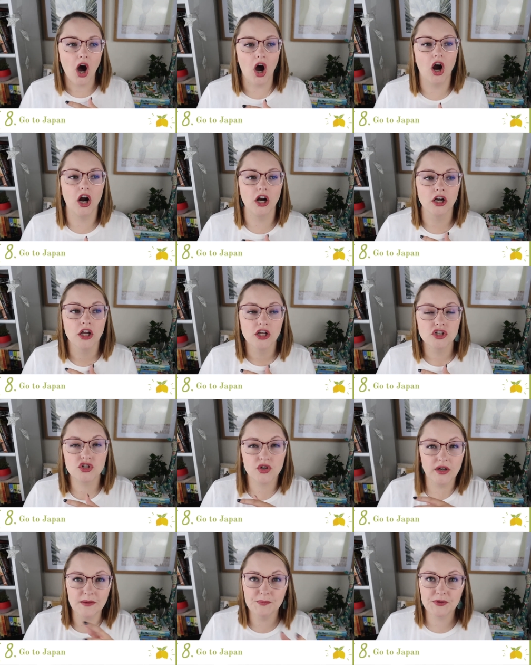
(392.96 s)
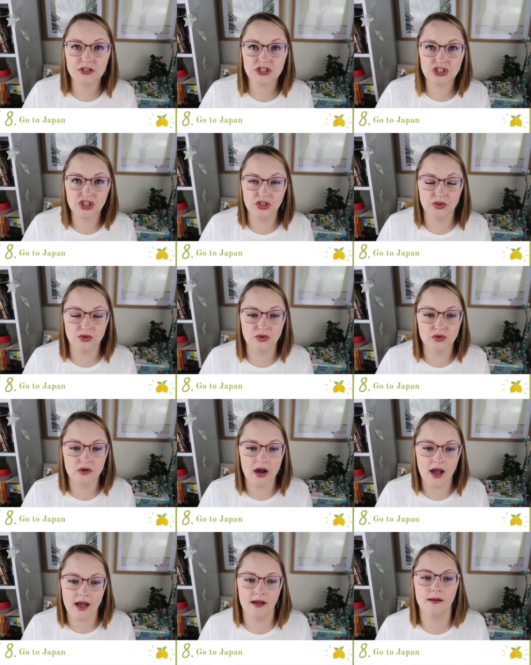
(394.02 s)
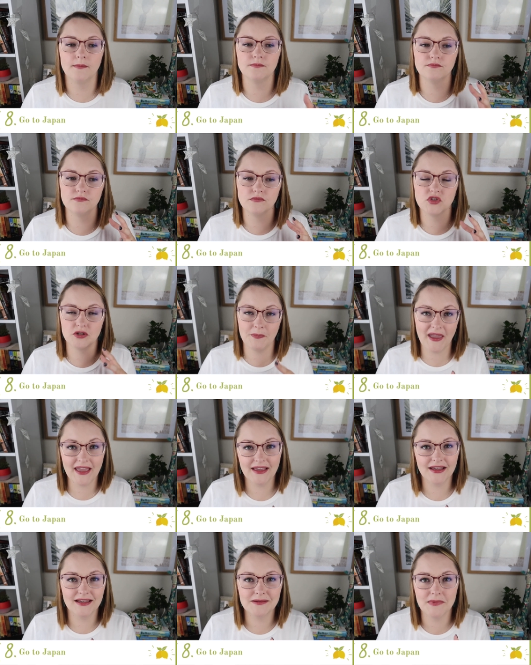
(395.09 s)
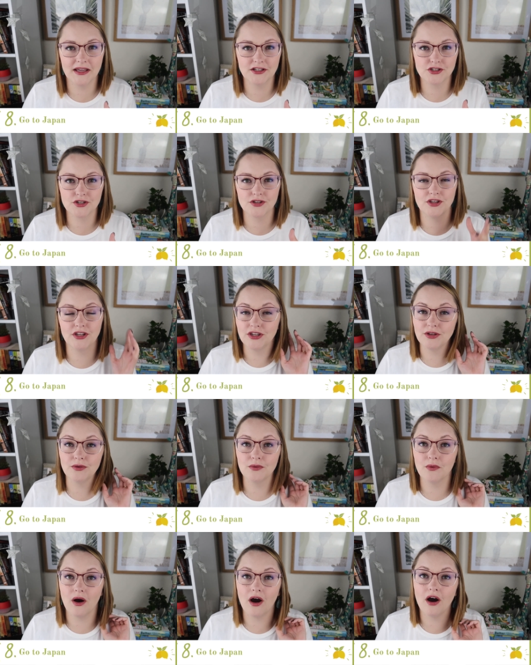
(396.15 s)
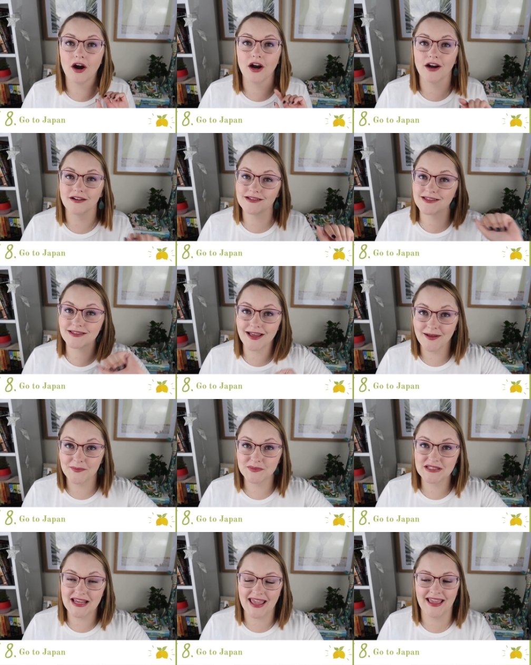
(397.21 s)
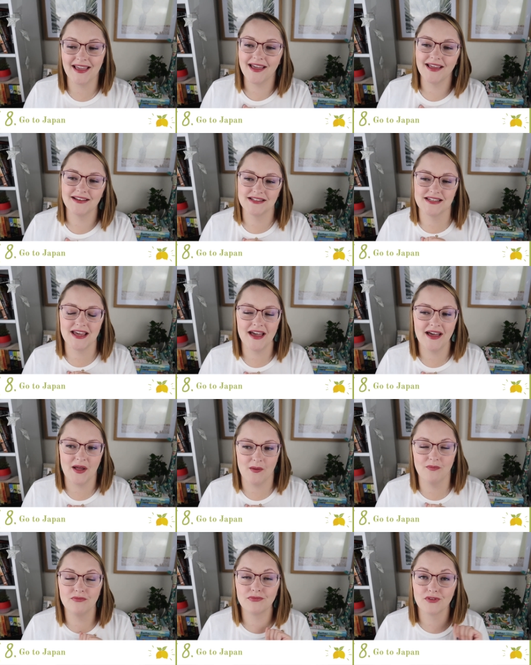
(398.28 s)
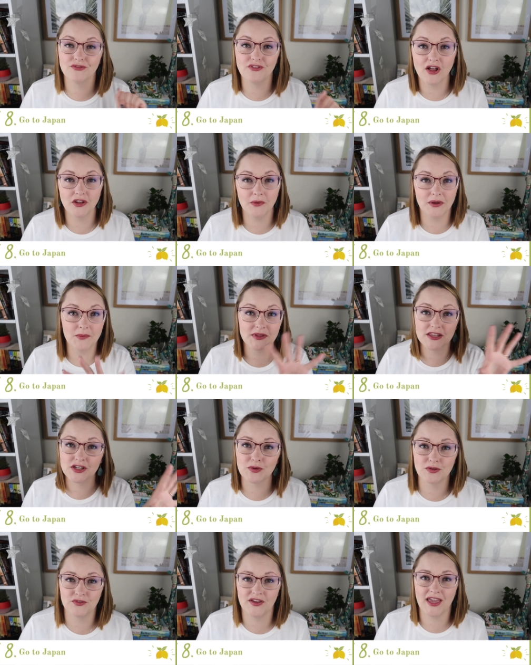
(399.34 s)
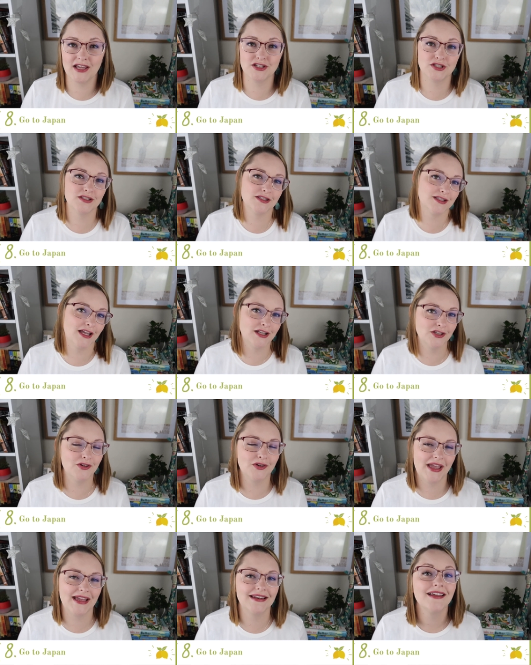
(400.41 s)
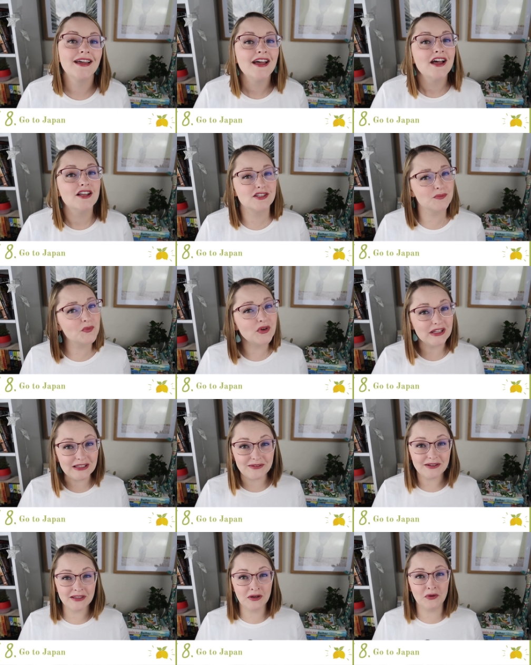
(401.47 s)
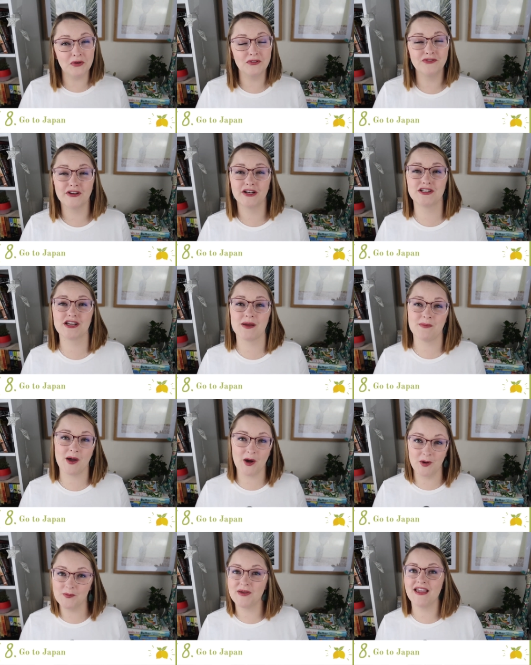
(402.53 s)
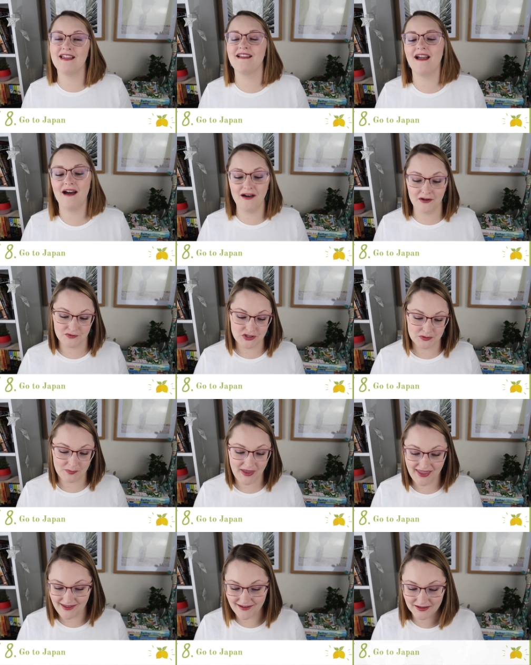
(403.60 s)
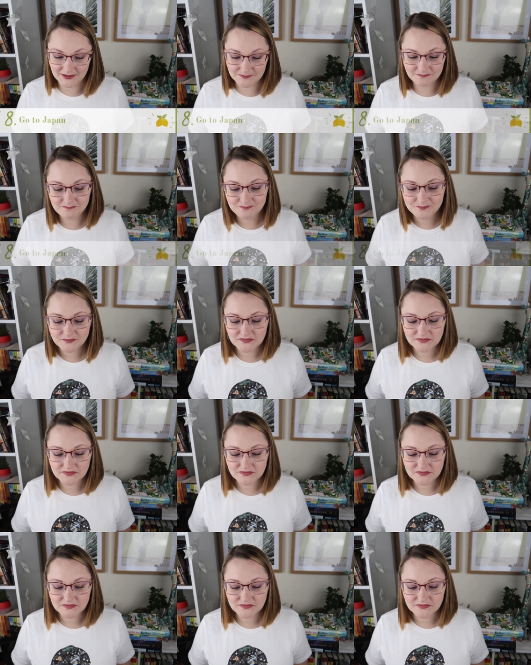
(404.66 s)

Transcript: our trip to um, Japan, make sure that you are subbed and um, following with the notifications, and you'll get some really, really cool footage, I'm hoping, of Japan.